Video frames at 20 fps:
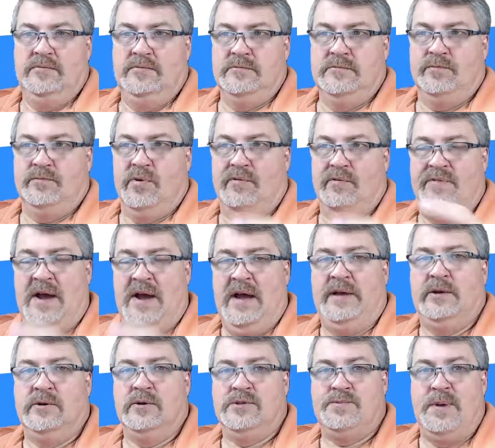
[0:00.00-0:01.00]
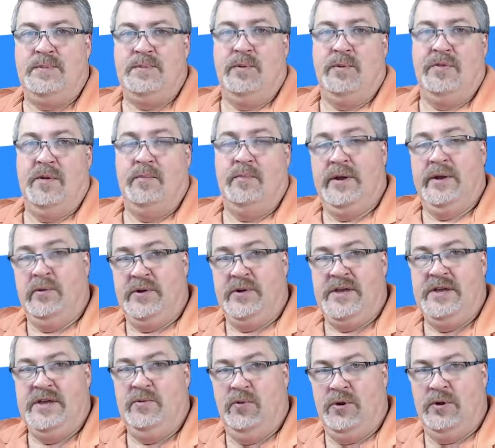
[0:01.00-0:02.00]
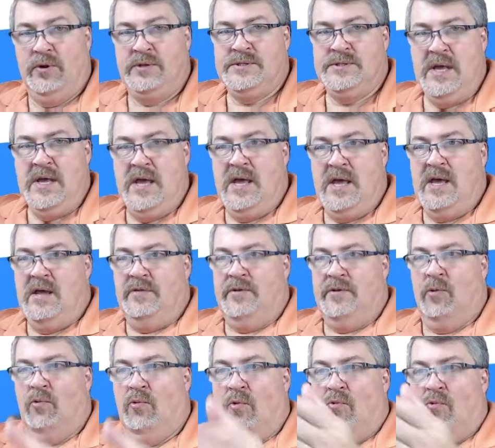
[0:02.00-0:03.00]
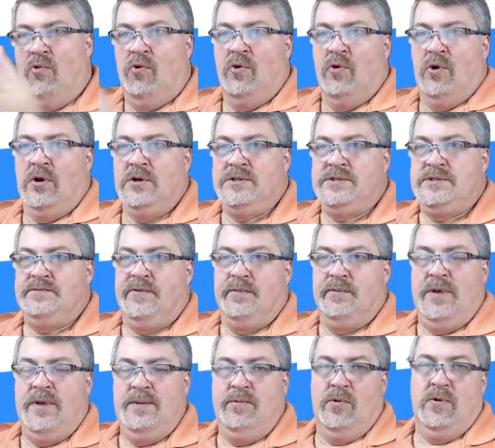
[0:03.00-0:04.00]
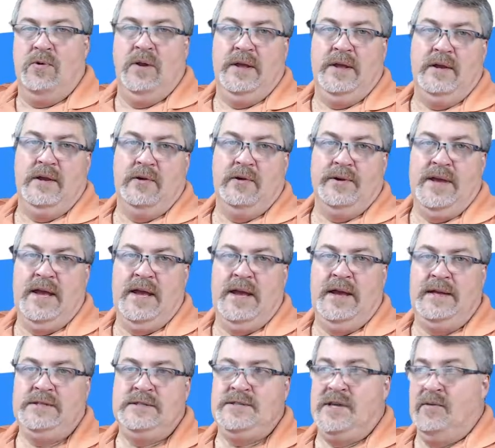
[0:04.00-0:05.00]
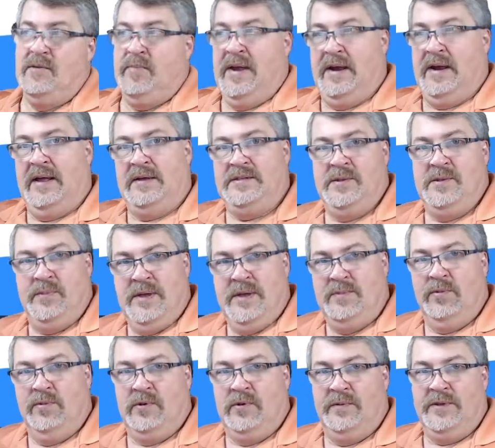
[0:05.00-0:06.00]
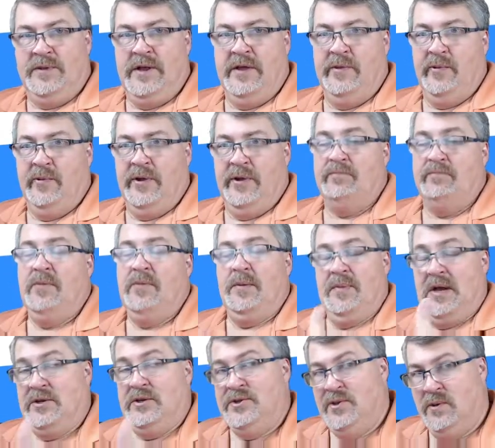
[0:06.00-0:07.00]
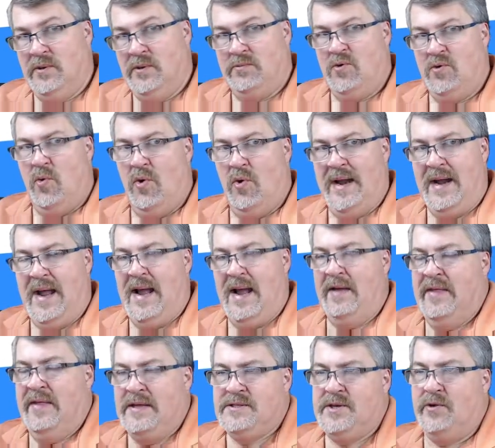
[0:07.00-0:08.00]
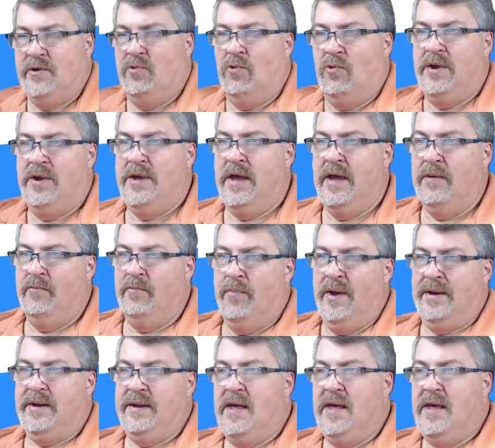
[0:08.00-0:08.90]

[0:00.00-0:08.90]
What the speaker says: providers, people that bid on keywords. The rewards for people clicking on ads get paid out to people on the other end. I'm not sure quite how that's going to work yet, but